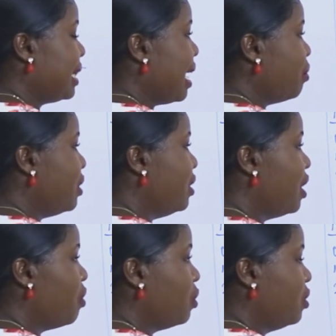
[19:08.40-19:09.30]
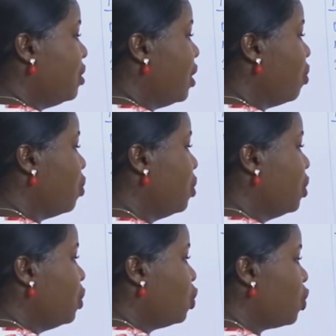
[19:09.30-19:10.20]
times 0, 0.
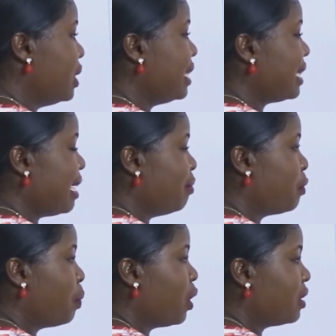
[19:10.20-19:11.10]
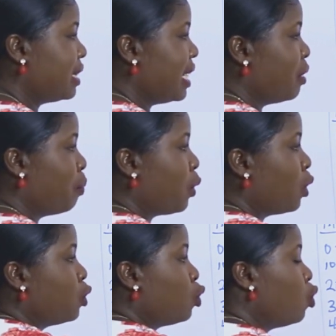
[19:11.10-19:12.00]
20 times plus 10
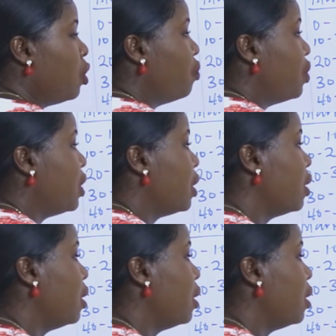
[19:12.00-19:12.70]
plus 200